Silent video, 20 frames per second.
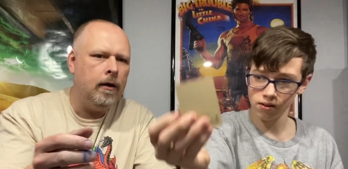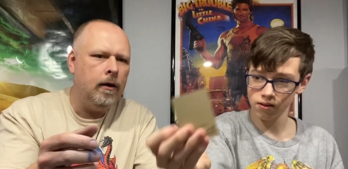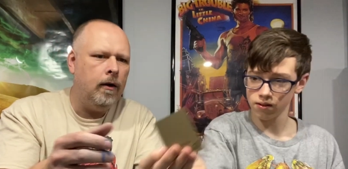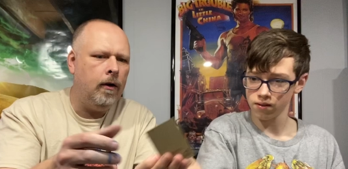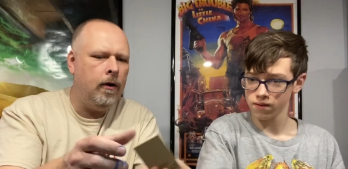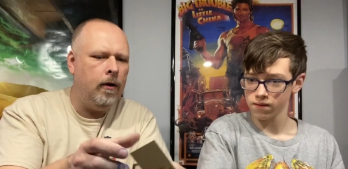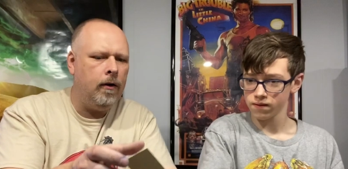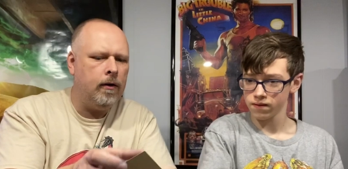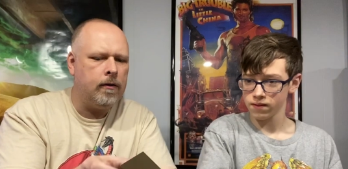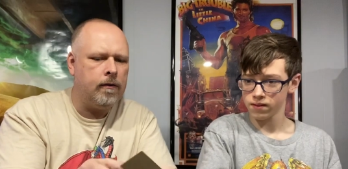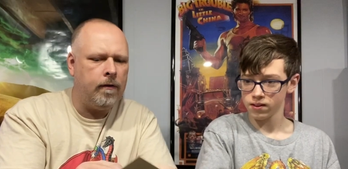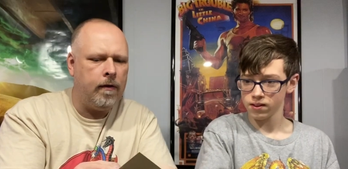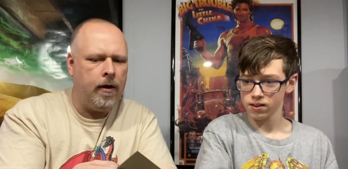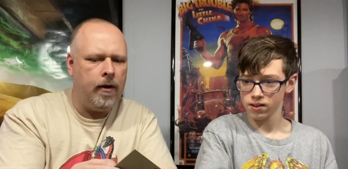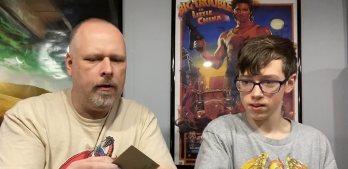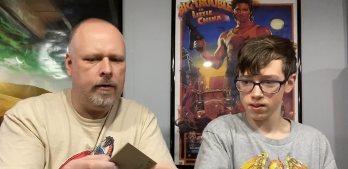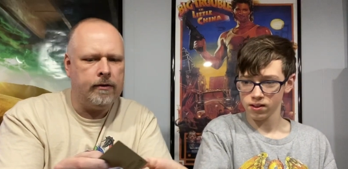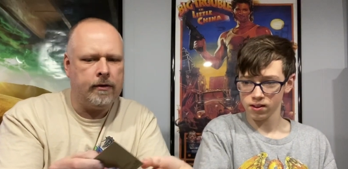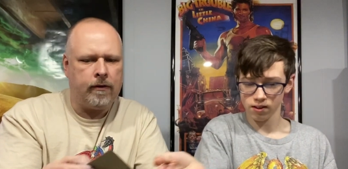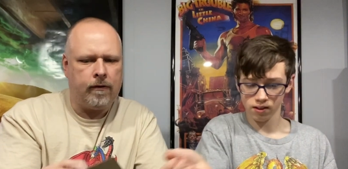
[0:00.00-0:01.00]
Speaker 1: Oh,
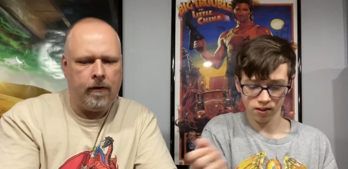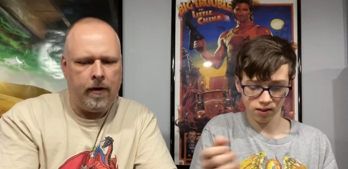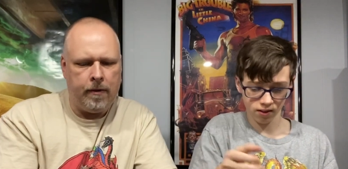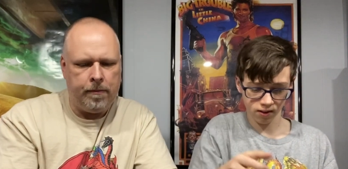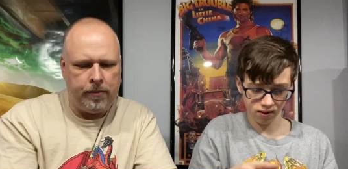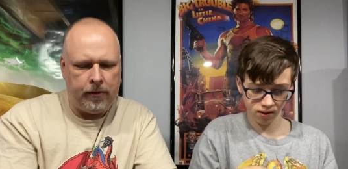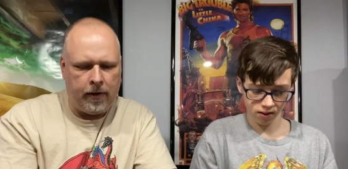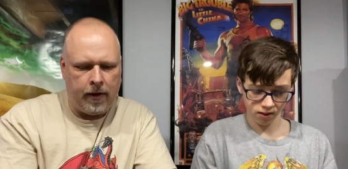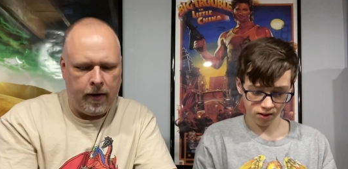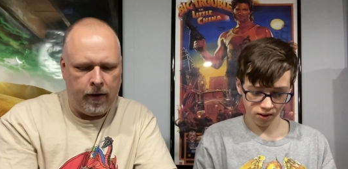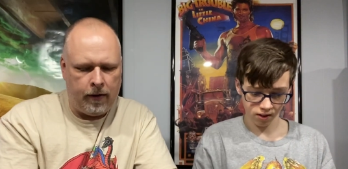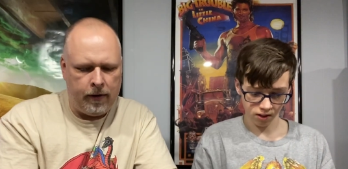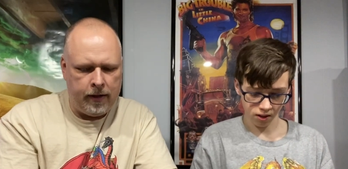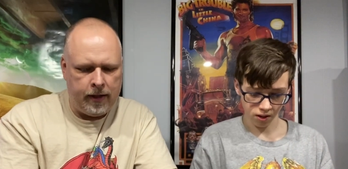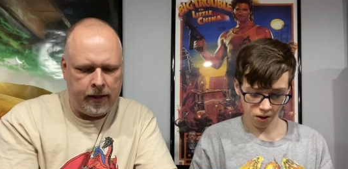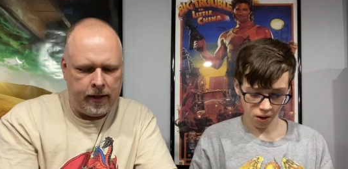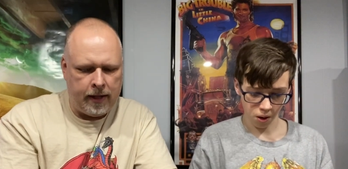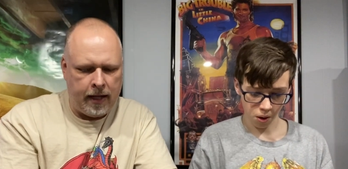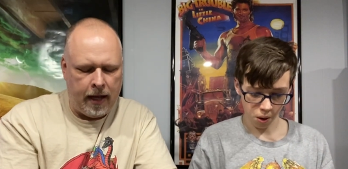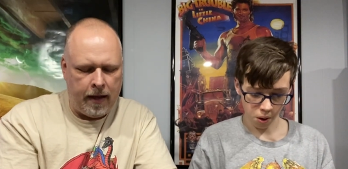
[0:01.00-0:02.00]
Guerrero's a great player. Look
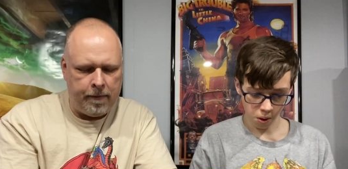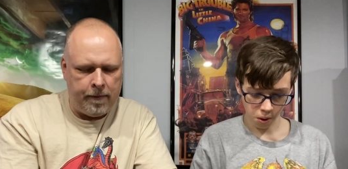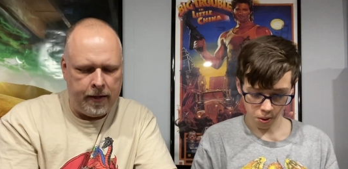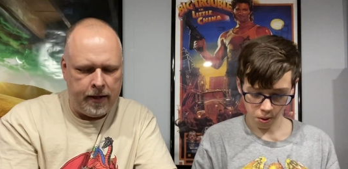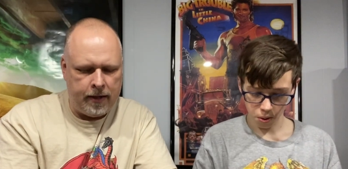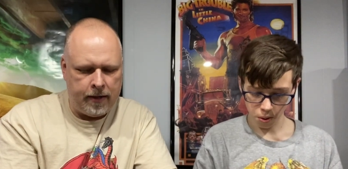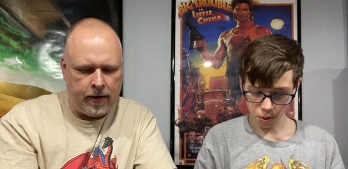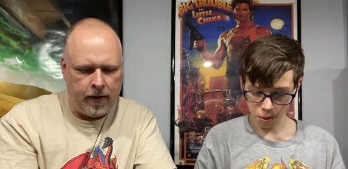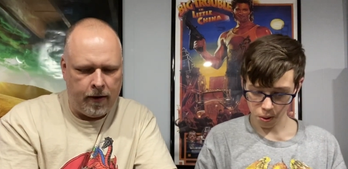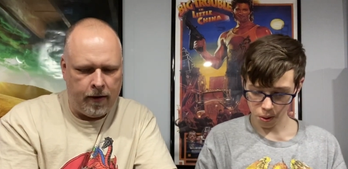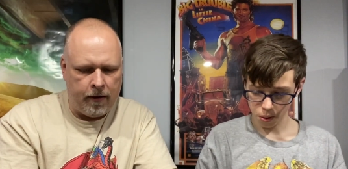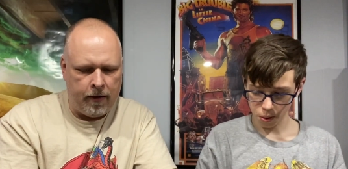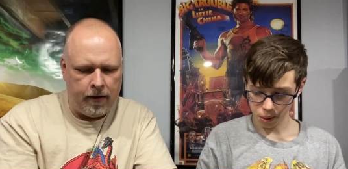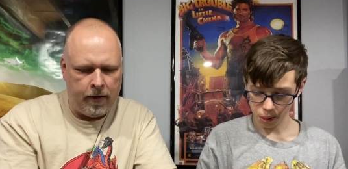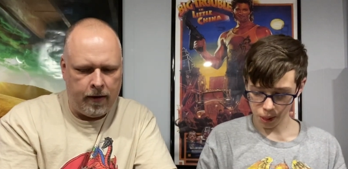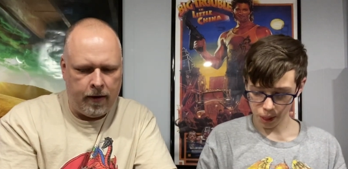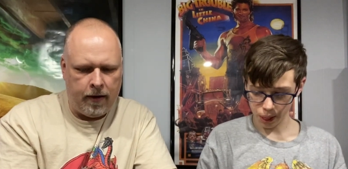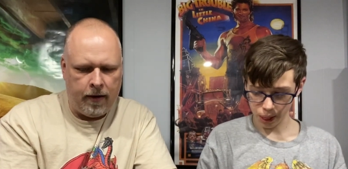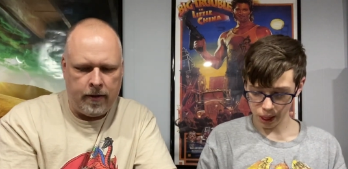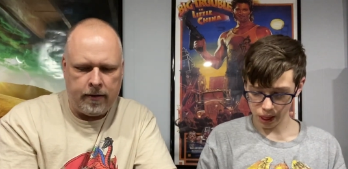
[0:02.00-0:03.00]
at that mini card.
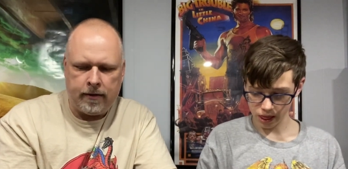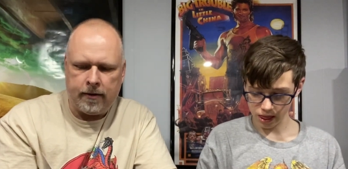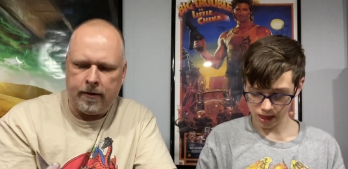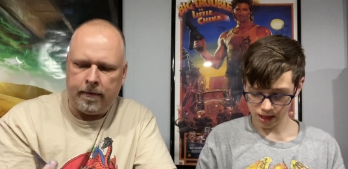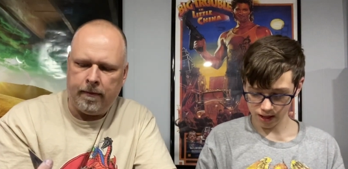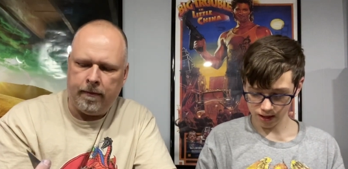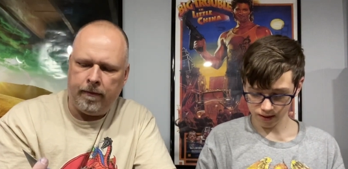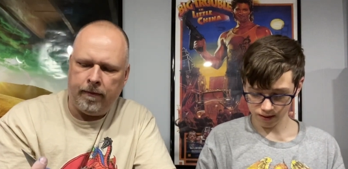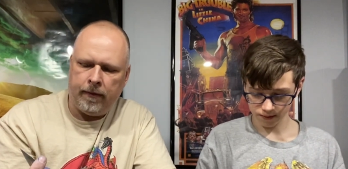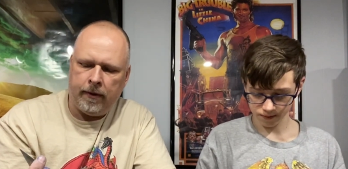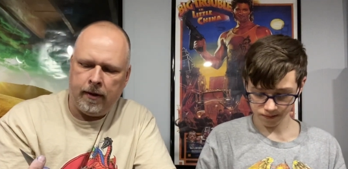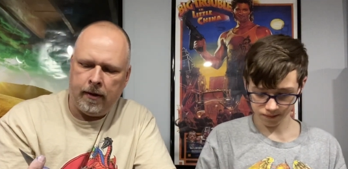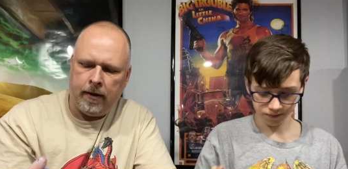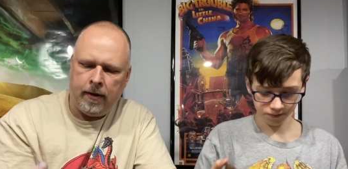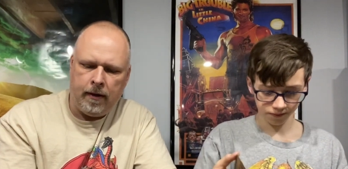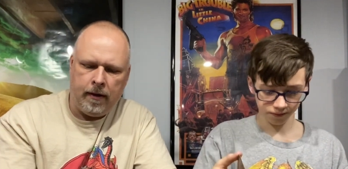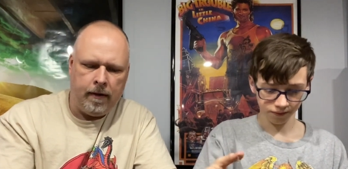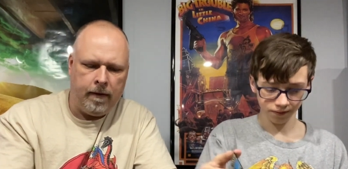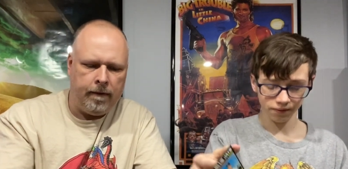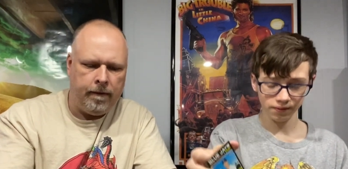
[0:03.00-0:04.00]
Awesome.
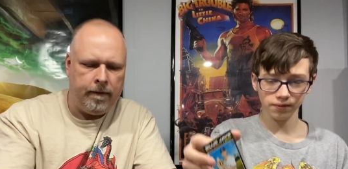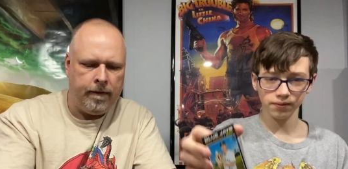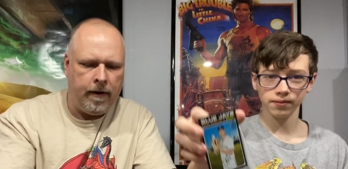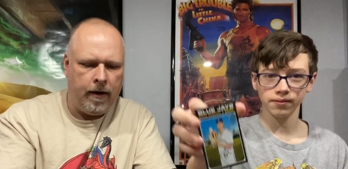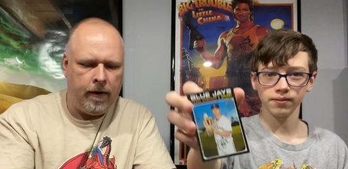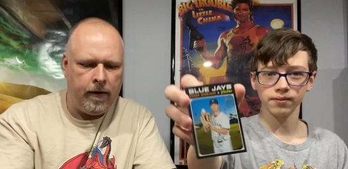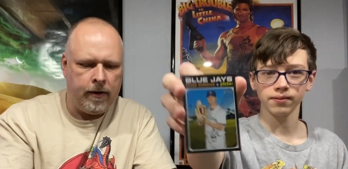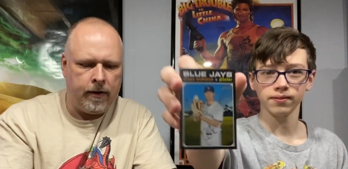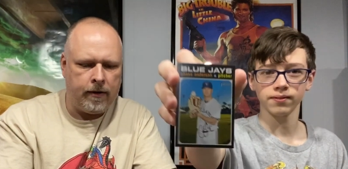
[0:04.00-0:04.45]
Very